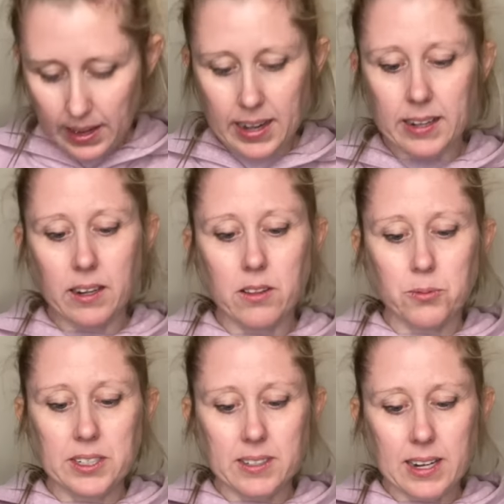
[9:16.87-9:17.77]
And the
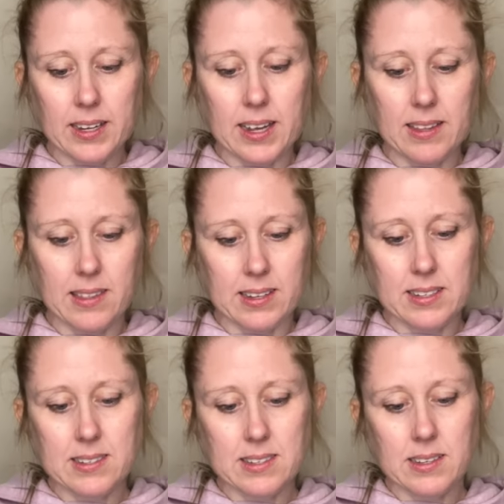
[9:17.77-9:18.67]
reason I got
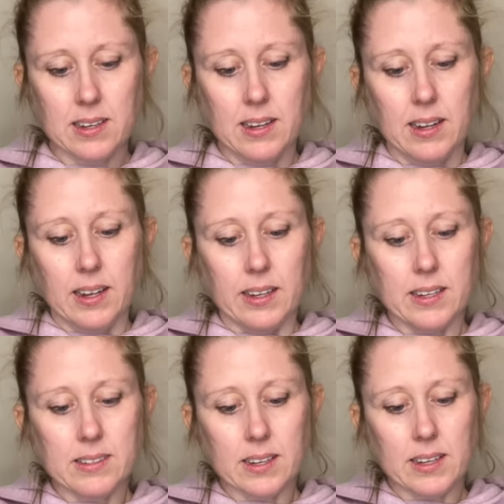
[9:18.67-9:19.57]
this
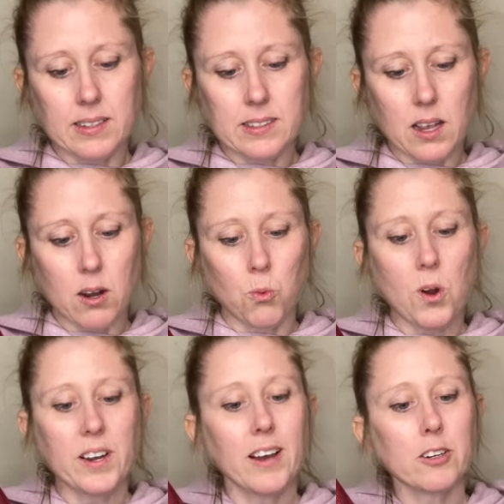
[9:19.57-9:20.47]
is it's
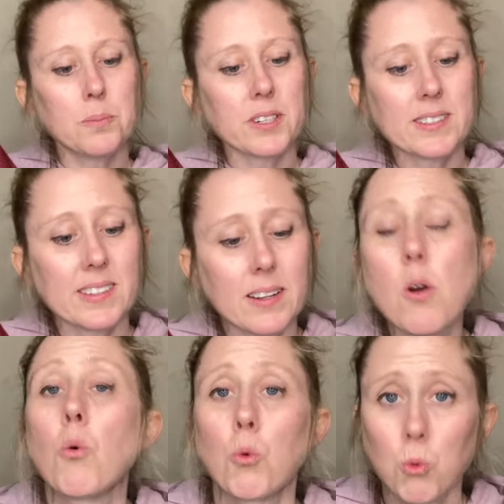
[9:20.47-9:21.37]
100%
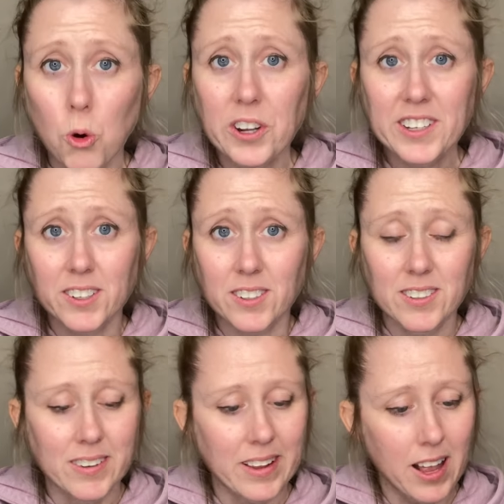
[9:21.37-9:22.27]
royal
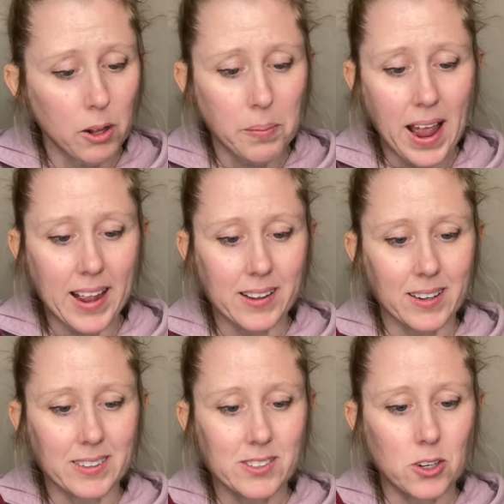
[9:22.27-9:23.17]

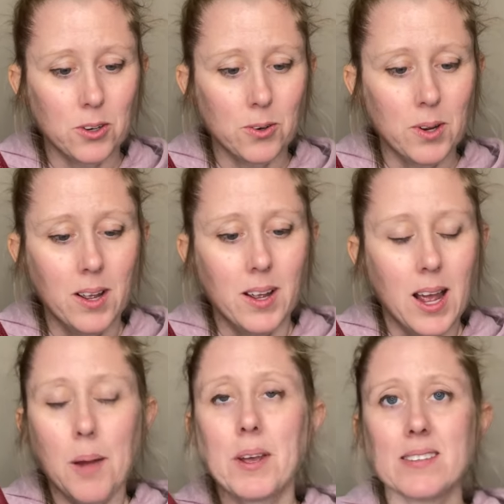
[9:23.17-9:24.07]
alpaca. So
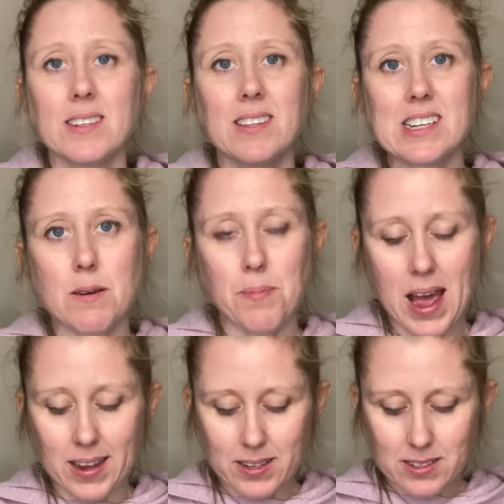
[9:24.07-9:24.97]
I'm guessing the
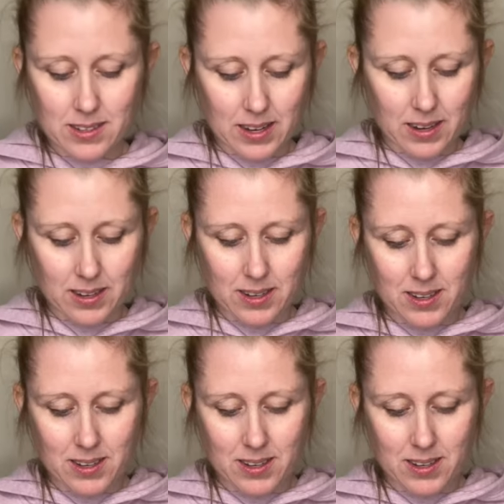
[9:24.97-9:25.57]
alpacas like